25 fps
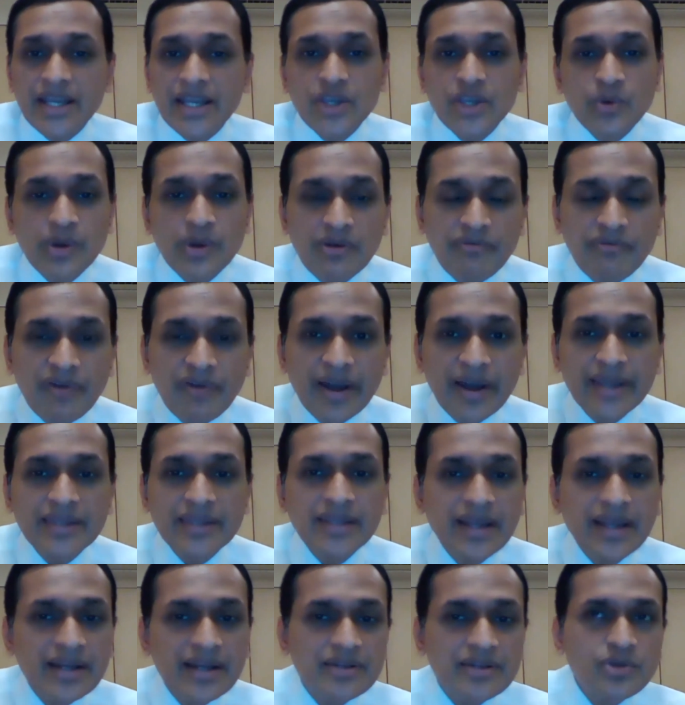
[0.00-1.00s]
you will
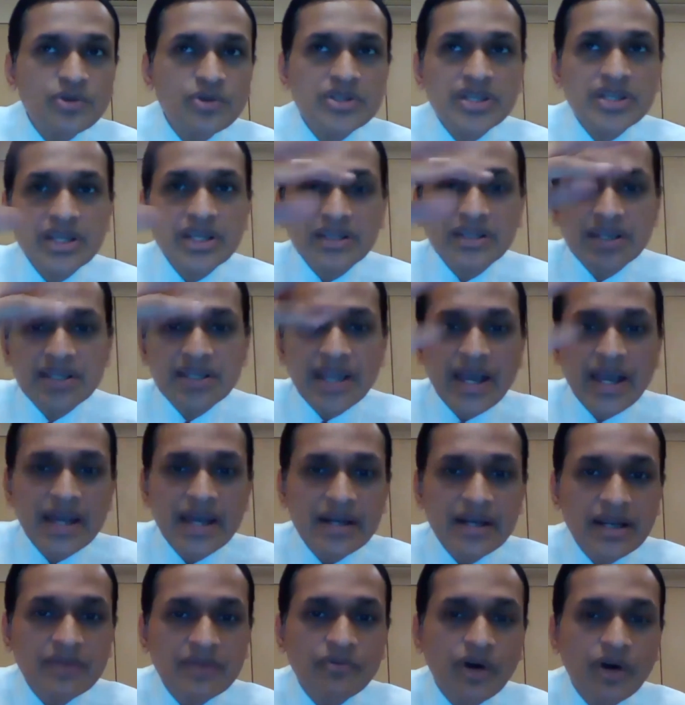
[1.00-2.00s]
find that you see these
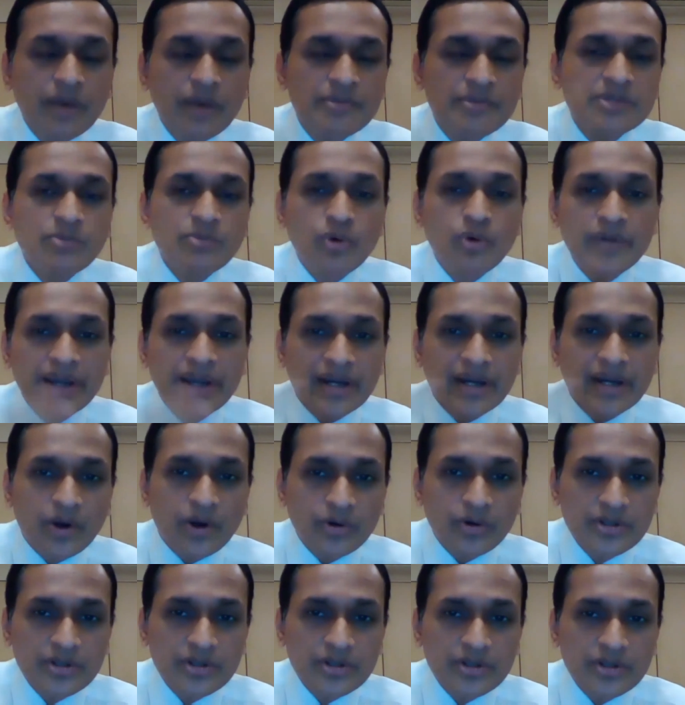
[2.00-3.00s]
hair and worms moving
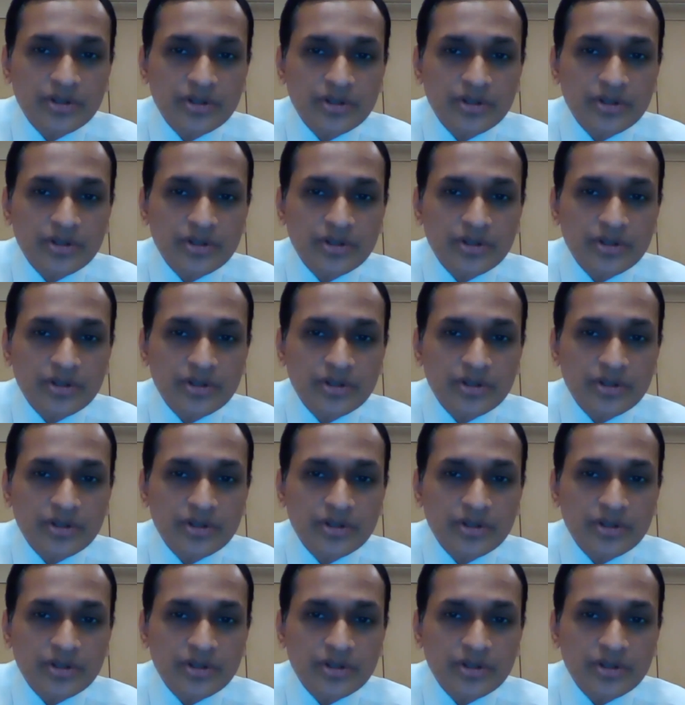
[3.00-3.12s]
around.